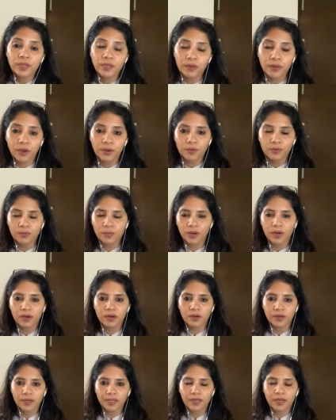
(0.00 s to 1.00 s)
around
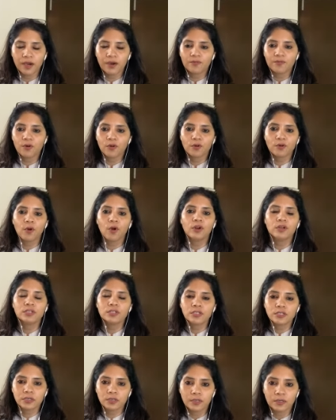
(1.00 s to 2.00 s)
enough or not
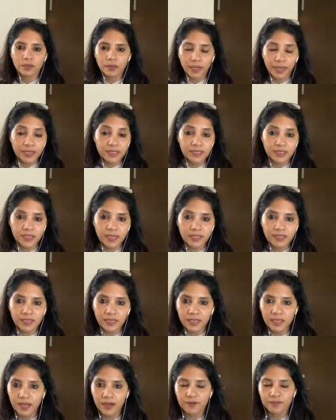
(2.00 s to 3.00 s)

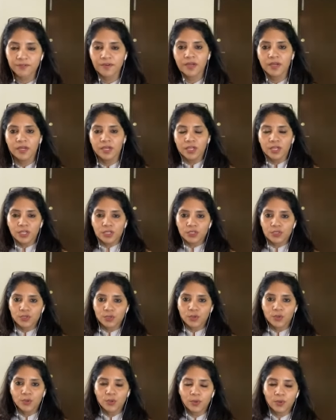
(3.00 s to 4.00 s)
exercising enough
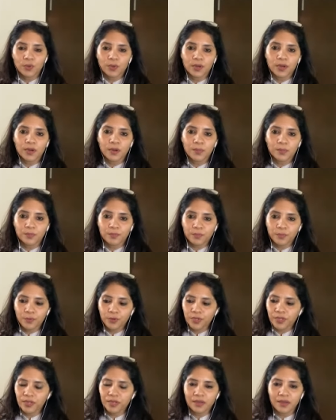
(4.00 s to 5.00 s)
so um,
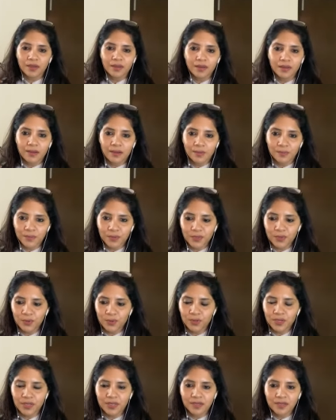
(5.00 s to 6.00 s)
put in, uh, you
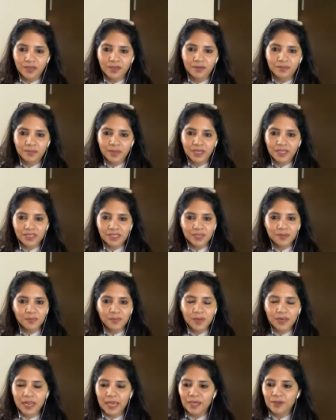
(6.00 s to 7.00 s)
know, in
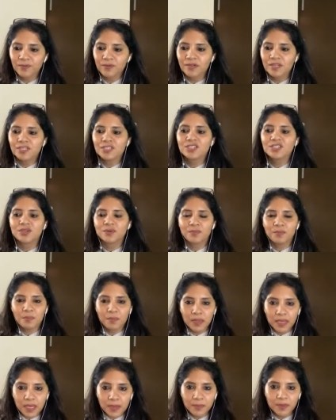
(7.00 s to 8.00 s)
simple language,
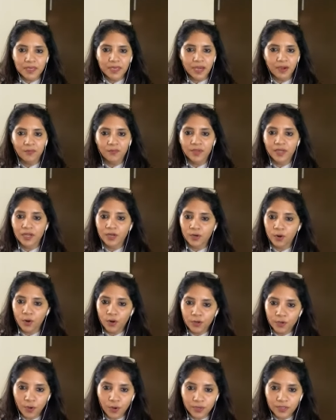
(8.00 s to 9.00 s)
maybe yeah, we are
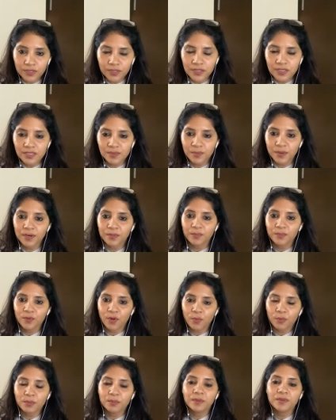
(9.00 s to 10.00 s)
not doctors, but
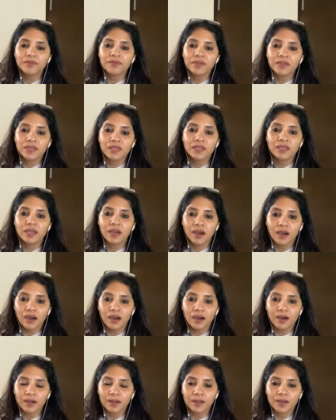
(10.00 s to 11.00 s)
probably we
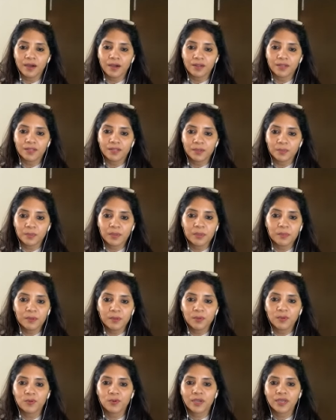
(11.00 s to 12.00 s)
are, are the
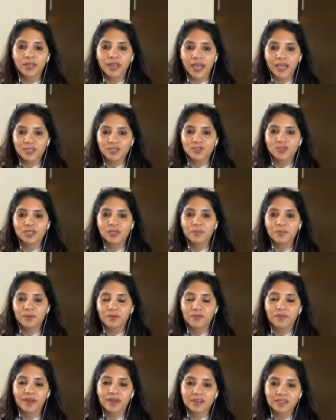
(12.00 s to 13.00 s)
people who can actually
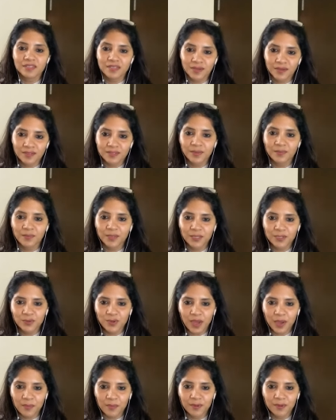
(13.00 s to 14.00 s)
prevent uh, something to
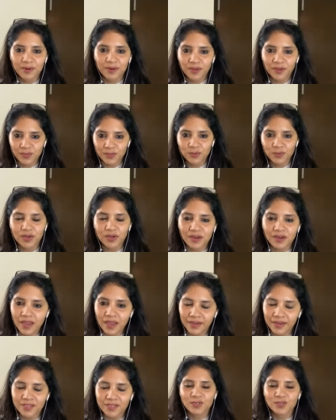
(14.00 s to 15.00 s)
happen uh, to a
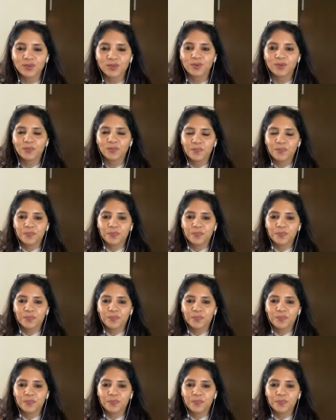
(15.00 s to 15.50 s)
client. So